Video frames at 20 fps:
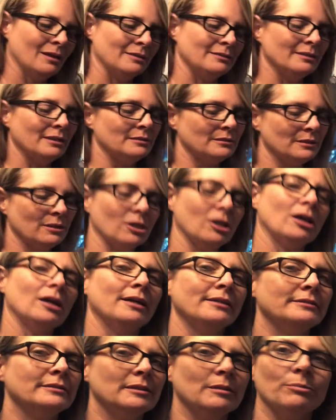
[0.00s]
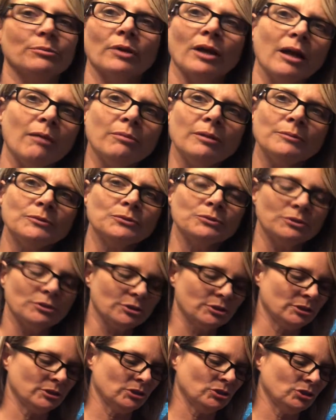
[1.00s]
Doesn't cause any problems when you're
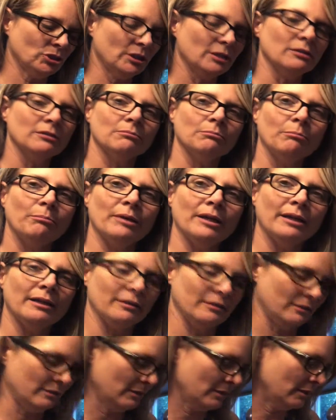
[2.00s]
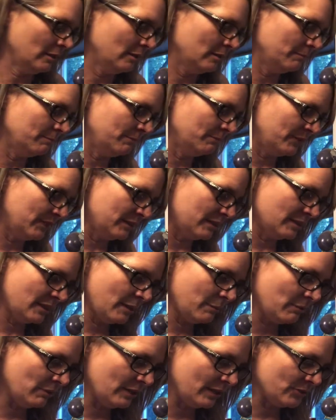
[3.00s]
stitching, but the
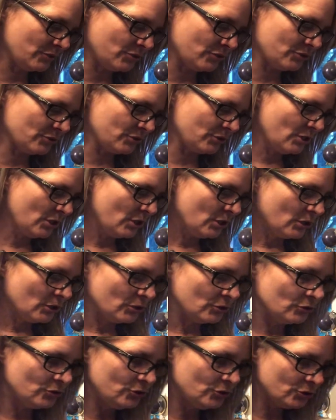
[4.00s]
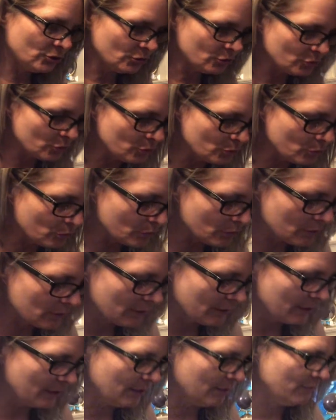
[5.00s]
stabilizers do
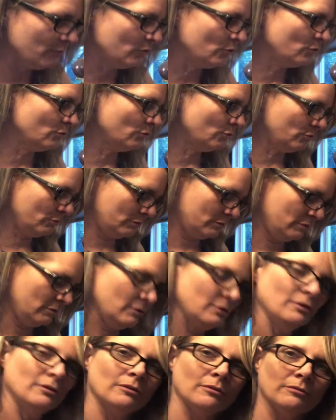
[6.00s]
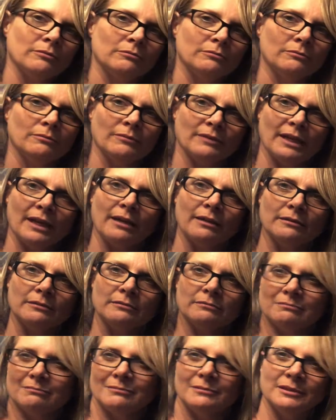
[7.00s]
give you that
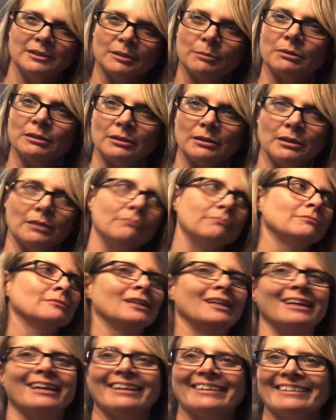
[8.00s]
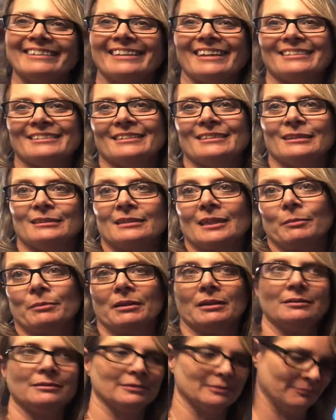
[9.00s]
stability because it's a
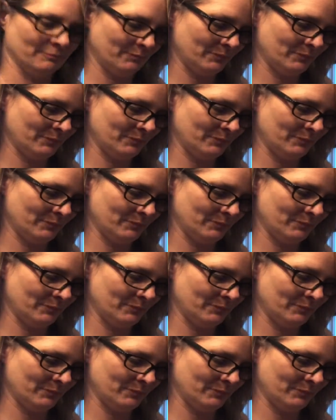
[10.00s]
stabilizer.